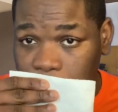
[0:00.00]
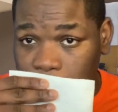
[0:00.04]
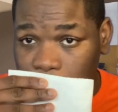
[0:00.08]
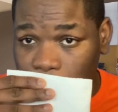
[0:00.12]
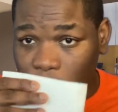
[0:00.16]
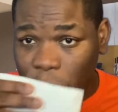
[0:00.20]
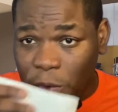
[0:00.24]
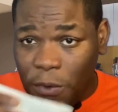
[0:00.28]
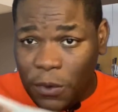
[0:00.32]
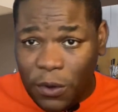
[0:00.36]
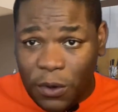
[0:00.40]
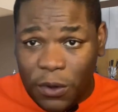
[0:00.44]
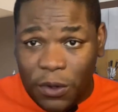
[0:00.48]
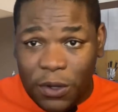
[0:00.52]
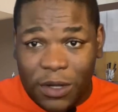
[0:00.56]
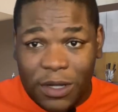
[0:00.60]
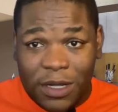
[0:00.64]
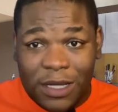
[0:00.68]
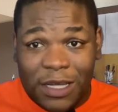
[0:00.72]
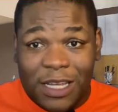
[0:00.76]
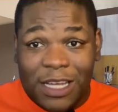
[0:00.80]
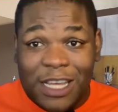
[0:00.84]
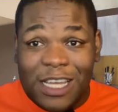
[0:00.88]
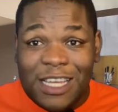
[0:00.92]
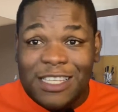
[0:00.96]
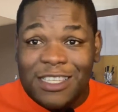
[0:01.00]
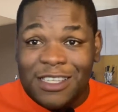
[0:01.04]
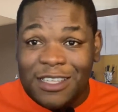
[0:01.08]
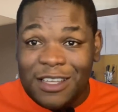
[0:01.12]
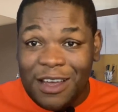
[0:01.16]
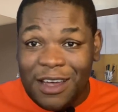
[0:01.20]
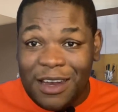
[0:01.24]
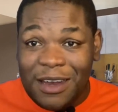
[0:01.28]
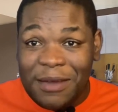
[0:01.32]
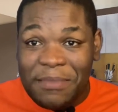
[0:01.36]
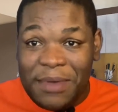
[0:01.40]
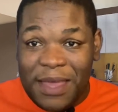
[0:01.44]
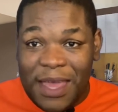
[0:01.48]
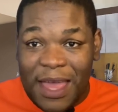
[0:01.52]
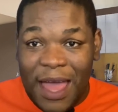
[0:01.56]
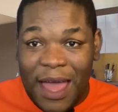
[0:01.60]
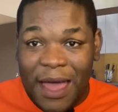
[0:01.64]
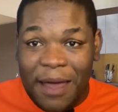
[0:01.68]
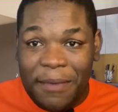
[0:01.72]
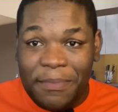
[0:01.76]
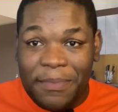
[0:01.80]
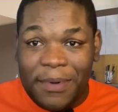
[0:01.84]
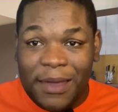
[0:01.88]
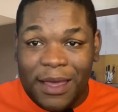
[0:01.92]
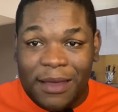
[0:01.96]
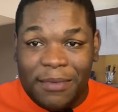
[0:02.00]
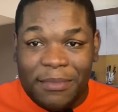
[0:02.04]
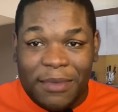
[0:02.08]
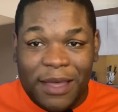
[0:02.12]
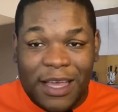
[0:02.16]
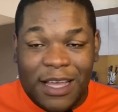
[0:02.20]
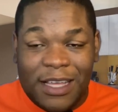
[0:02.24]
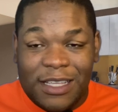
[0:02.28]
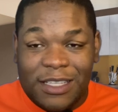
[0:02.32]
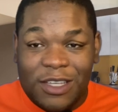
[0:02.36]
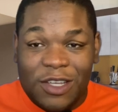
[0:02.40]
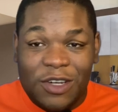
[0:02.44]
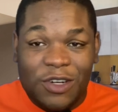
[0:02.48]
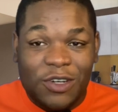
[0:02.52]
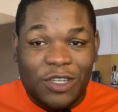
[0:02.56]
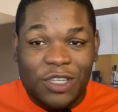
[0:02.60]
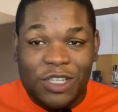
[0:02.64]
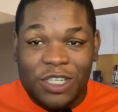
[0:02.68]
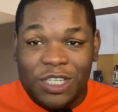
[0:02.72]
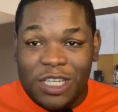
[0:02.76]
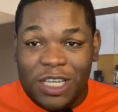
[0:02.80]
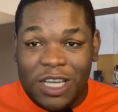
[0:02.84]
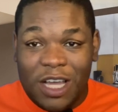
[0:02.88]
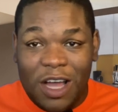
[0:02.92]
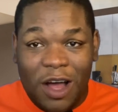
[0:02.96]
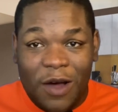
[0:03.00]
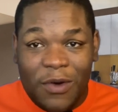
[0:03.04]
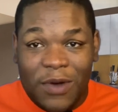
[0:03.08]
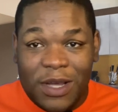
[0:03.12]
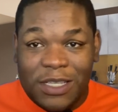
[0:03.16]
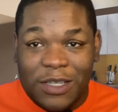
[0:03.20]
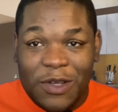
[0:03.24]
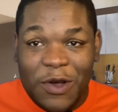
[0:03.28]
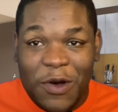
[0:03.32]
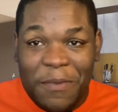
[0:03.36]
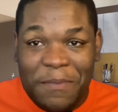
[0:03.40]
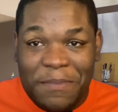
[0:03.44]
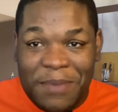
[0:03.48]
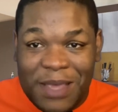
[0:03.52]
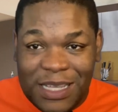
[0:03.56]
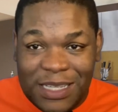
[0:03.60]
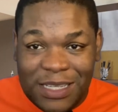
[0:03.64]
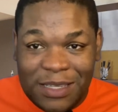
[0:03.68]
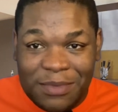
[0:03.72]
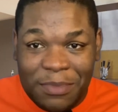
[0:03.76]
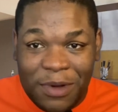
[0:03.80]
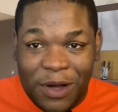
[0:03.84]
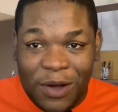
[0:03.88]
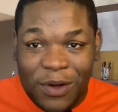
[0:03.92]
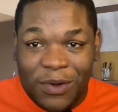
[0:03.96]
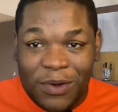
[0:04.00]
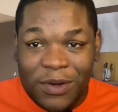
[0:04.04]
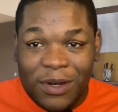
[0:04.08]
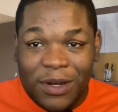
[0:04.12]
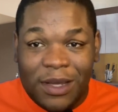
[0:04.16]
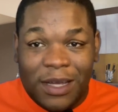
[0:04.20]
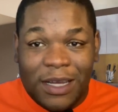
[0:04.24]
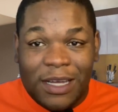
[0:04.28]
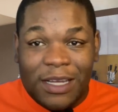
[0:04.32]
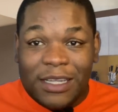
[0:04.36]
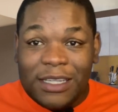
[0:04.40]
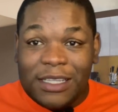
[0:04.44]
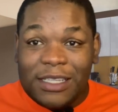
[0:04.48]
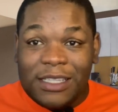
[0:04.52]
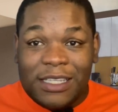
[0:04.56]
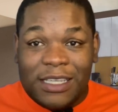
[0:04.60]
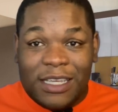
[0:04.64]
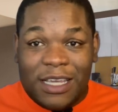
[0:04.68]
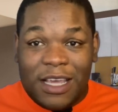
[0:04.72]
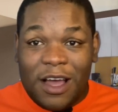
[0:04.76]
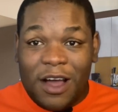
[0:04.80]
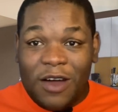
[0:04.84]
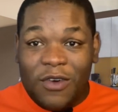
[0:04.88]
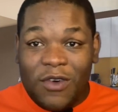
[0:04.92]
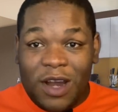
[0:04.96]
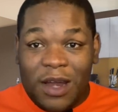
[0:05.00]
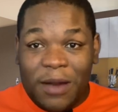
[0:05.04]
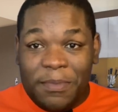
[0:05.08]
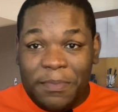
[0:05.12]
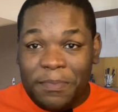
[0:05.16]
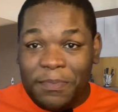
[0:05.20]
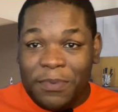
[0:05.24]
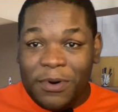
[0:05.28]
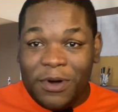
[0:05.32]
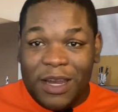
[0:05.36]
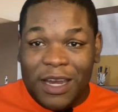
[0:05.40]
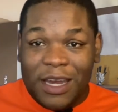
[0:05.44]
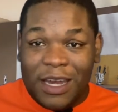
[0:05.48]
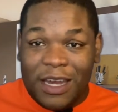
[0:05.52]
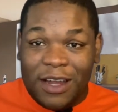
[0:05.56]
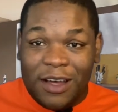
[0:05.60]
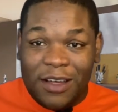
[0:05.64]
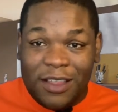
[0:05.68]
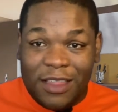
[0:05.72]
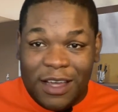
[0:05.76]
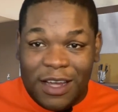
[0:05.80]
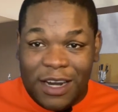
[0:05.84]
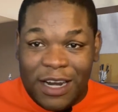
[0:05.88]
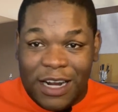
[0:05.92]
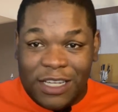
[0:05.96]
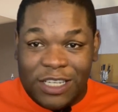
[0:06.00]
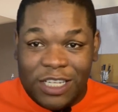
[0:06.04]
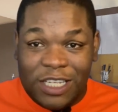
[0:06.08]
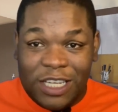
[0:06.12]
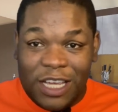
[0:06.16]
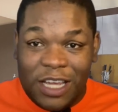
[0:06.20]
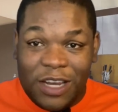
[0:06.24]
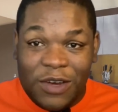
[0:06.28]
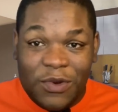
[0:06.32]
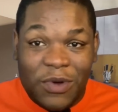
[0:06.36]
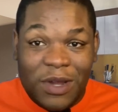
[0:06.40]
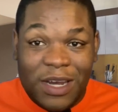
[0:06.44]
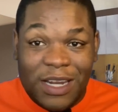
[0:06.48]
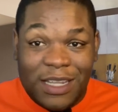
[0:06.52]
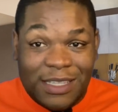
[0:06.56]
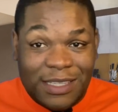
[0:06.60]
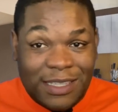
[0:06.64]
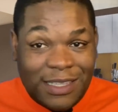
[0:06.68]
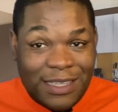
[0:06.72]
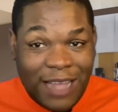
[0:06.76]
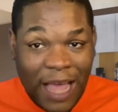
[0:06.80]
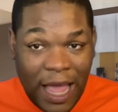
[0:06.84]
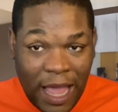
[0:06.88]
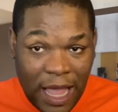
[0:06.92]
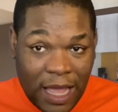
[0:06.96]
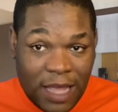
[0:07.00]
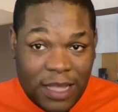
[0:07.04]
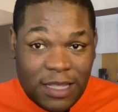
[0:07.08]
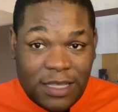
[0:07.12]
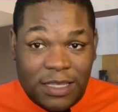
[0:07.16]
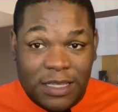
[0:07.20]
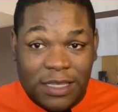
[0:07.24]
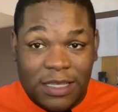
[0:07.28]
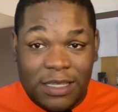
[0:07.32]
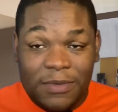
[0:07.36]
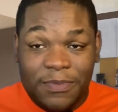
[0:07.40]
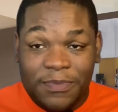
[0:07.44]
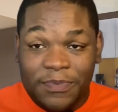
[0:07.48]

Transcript: Ooh, it's gonna be epic because, you know, she always go beast mode. T already put it out there that she can do it in seconds.